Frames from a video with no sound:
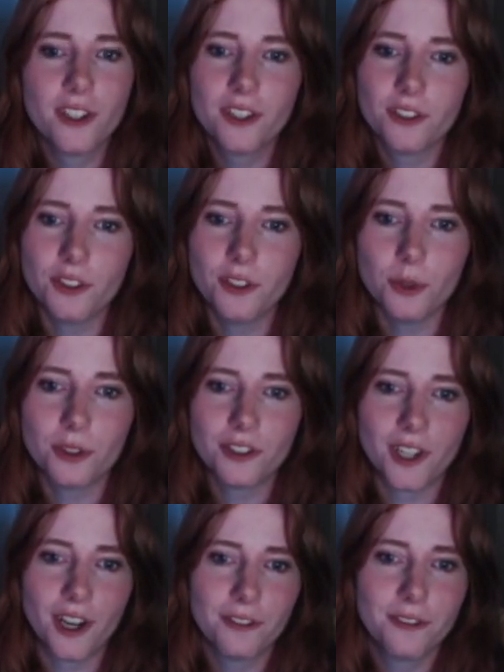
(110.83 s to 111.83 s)
to do
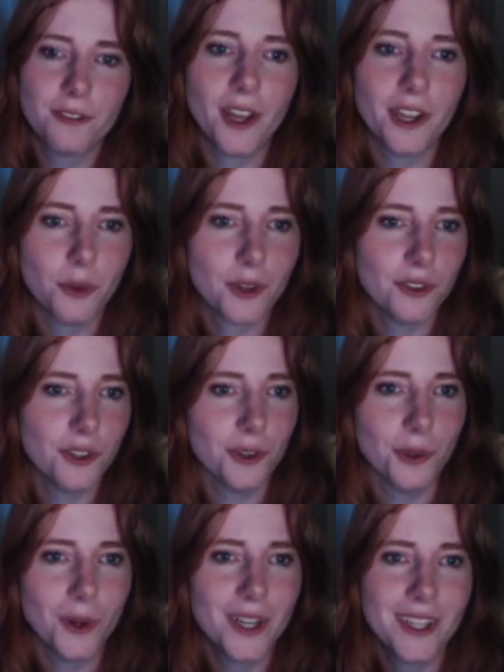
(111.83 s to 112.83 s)
stuff that you can
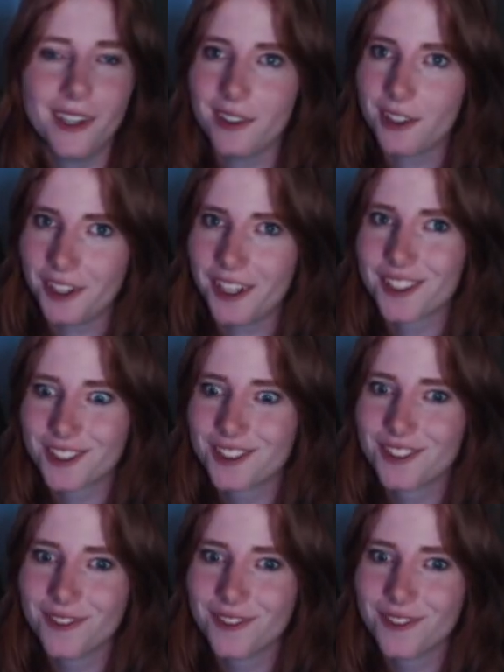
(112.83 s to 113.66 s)
do in clicks.